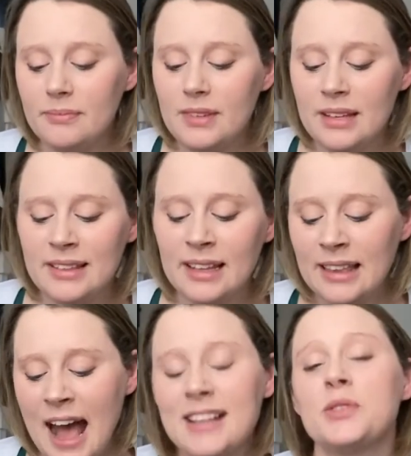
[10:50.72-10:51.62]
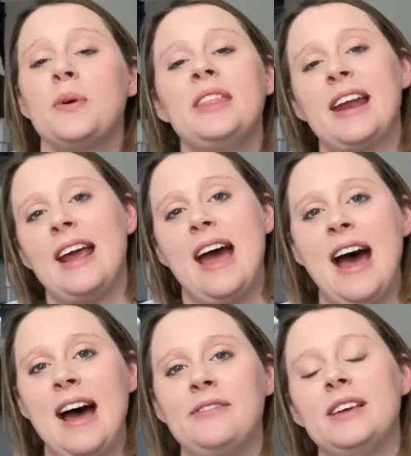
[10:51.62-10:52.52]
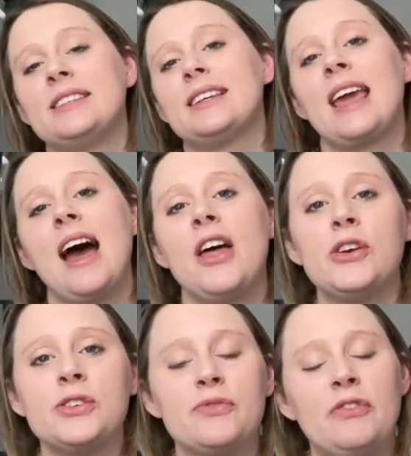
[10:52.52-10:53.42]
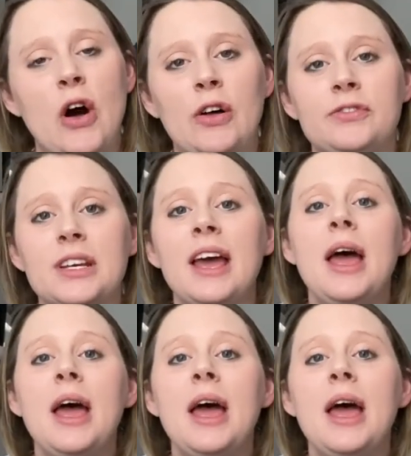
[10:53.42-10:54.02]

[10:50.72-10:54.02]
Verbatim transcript: The last one that I have is to get others involved.